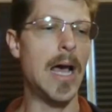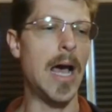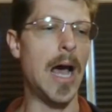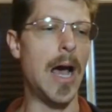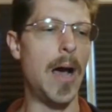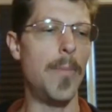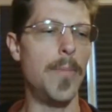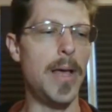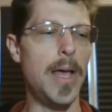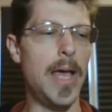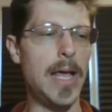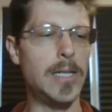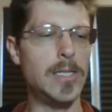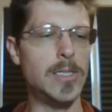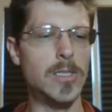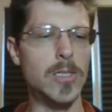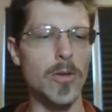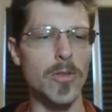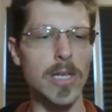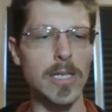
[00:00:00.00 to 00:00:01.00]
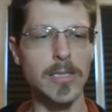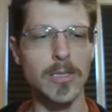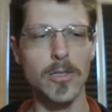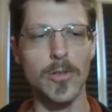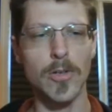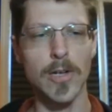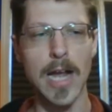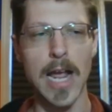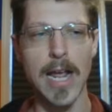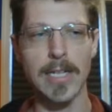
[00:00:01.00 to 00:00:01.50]
And so this
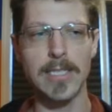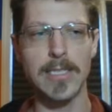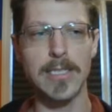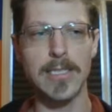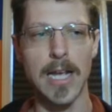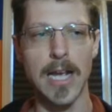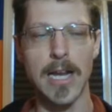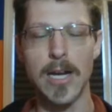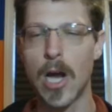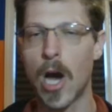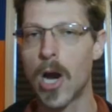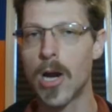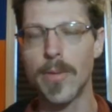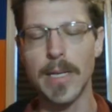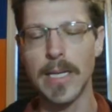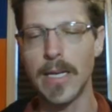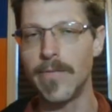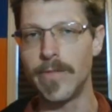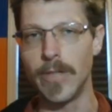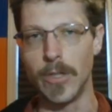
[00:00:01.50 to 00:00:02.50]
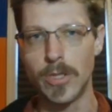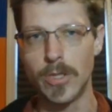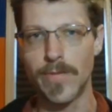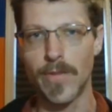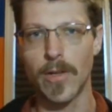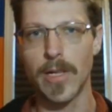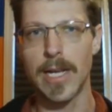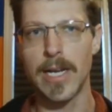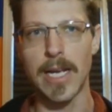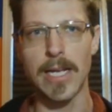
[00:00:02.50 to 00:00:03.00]
creates an army of
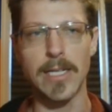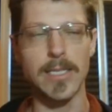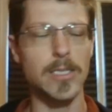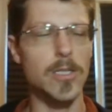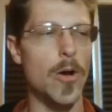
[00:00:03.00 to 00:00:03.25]
useful idiots.